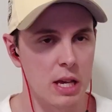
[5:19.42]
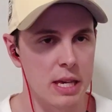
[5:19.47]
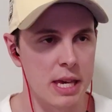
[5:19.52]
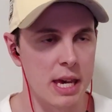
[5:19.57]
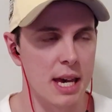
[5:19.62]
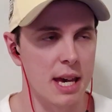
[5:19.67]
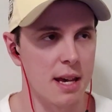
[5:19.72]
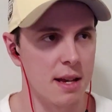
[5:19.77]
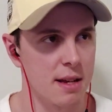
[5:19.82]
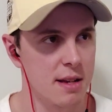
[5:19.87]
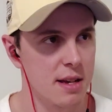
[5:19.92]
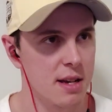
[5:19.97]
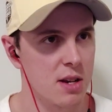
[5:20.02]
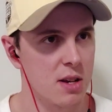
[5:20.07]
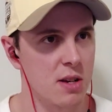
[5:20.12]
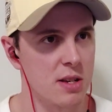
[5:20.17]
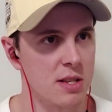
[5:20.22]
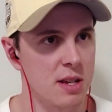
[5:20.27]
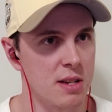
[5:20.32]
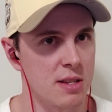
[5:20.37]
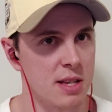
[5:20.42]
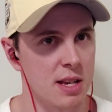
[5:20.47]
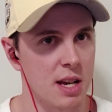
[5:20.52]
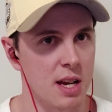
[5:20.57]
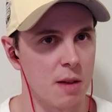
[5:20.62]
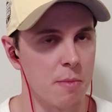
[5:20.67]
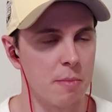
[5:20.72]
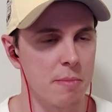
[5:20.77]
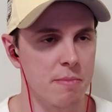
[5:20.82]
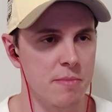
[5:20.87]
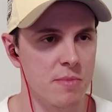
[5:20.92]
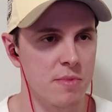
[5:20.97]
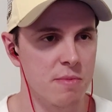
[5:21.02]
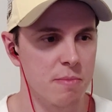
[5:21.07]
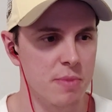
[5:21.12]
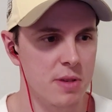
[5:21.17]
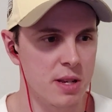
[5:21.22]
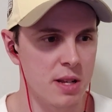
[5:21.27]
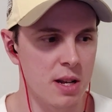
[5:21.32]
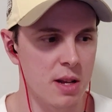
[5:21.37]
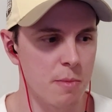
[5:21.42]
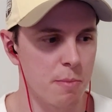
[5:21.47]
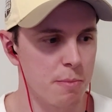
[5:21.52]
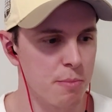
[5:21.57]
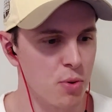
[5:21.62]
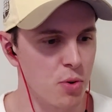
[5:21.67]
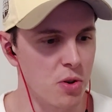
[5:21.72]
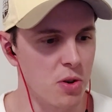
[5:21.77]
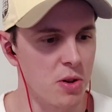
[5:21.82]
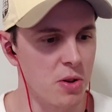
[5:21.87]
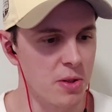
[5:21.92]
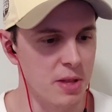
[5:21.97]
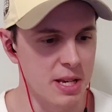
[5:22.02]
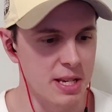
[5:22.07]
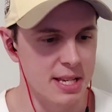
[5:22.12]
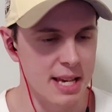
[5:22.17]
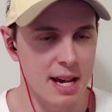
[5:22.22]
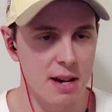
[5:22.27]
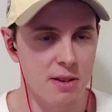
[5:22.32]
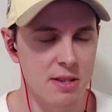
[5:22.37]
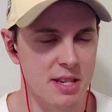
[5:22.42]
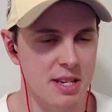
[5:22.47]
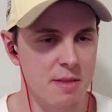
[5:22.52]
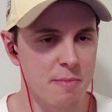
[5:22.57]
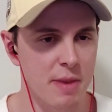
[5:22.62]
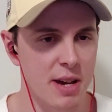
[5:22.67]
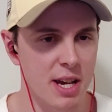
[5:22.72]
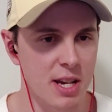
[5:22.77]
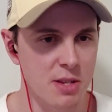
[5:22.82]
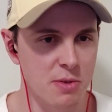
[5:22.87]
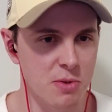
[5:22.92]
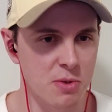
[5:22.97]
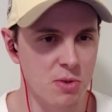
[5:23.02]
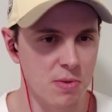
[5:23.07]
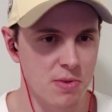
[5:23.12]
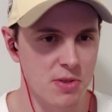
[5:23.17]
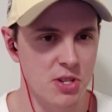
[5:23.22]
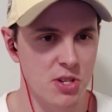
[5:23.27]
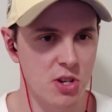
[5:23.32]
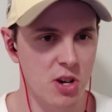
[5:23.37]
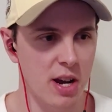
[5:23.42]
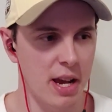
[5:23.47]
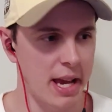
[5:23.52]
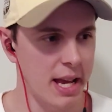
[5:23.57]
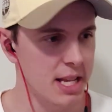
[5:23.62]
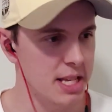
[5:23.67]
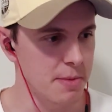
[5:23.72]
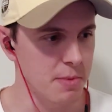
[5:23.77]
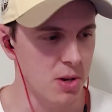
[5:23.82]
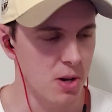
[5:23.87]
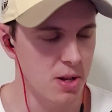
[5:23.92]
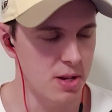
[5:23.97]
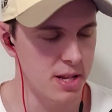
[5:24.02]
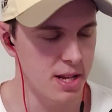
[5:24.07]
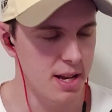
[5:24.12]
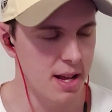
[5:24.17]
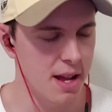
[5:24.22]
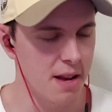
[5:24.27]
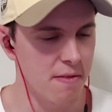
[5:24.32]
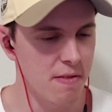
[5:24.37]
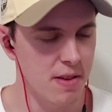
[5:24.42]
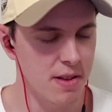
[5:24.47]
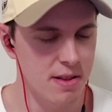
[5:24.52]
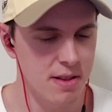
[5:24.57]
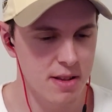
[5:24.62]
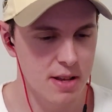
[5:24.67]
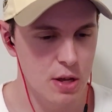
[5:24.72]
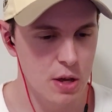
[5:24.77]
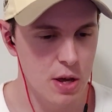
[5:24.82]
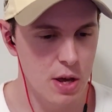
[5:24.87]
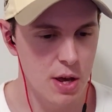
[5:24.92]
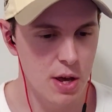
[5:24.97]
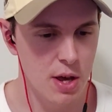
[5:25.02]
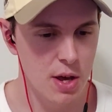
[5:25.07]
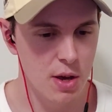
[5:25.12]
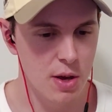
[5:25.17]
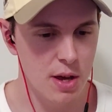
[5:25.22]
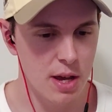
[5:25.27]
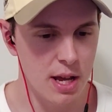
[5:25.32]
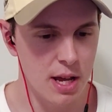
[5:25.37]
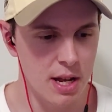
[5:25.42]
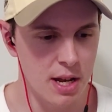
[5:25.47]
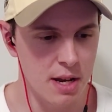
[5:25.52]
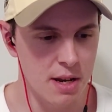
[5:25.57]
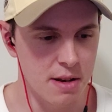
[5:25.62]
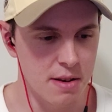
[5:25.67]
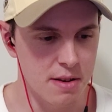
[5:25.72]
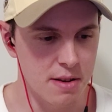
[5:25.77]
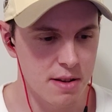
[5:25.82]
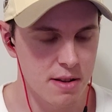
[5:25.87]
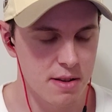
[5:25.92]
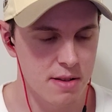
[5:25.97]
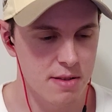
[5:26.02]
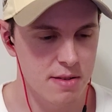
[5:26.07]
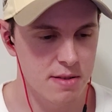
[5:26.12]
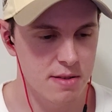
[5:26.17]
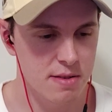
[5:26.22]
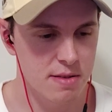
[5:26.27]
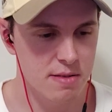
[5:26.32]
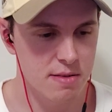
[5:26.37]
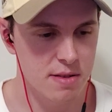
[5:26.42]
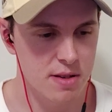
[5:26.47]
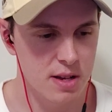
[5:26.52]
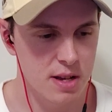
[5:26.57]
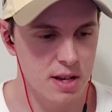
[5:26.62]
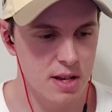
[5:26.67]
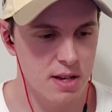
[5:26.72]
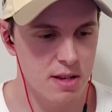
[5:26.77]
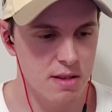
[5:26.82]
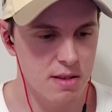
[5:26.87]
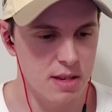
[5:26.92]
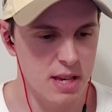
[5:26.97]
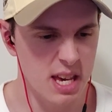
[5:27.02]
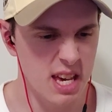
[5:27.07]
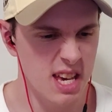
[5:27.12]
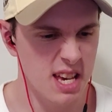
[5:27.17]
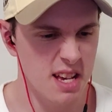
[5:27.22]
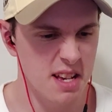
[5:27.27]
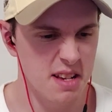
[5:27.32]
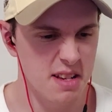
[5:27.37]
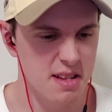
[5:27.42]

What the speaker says: Yeah, because I was like, I'm putting all these hours in, may as well try and get some content out of it. And yeah.